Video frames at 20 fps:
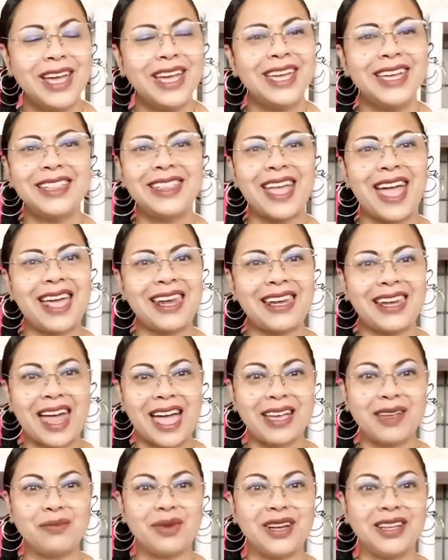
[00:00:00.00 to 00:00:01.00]
Hit that
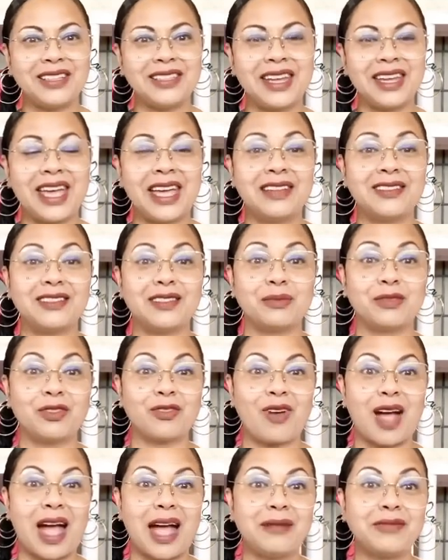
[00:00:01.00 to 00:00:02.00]
like button and
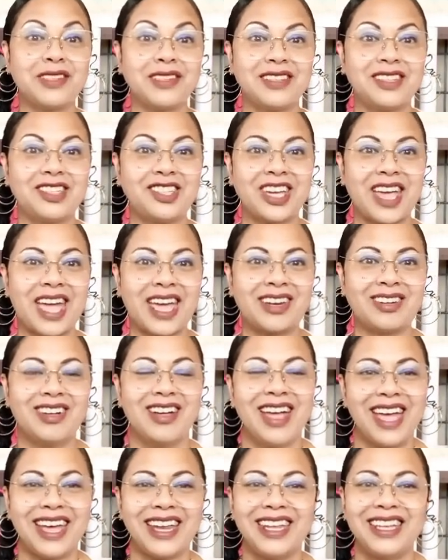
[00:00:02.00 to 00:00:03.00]
subscribe to the channel
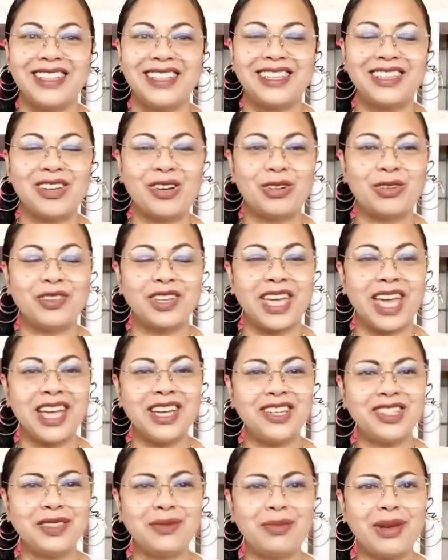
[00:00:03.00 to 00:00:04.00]
and hit the
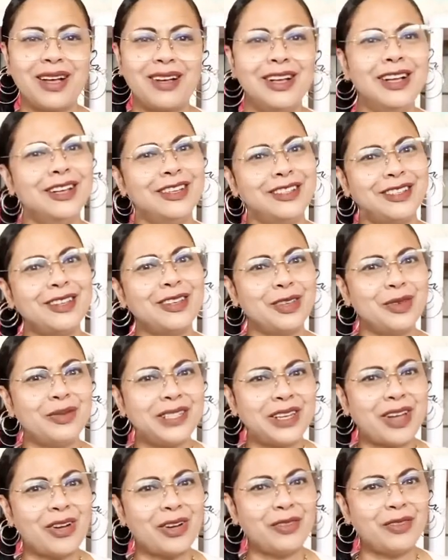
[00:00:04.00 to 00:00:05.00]
notification bell so you'll
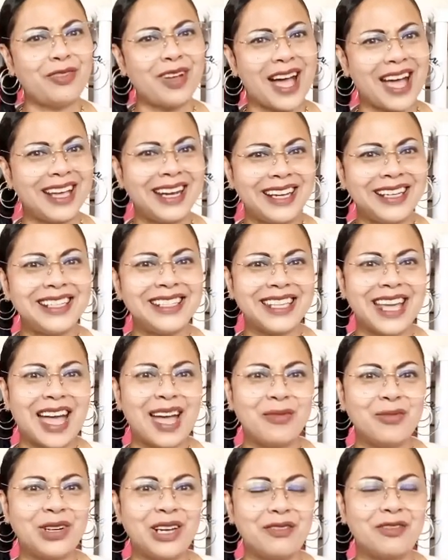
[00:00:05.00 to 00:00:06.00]
be notified
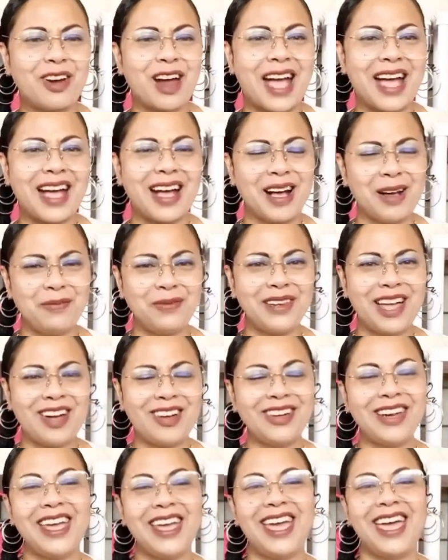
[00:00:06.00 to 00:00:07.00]
anytime whenever I
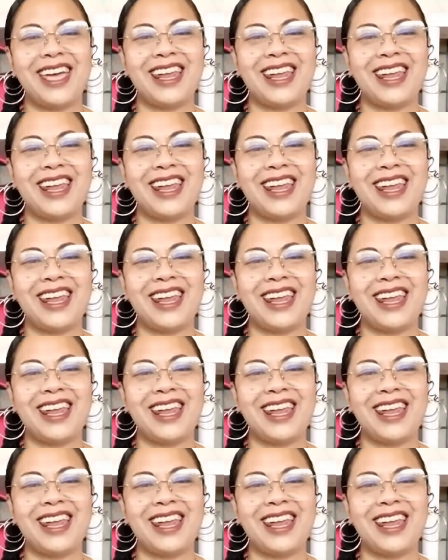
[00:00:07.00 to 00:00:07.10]
upload,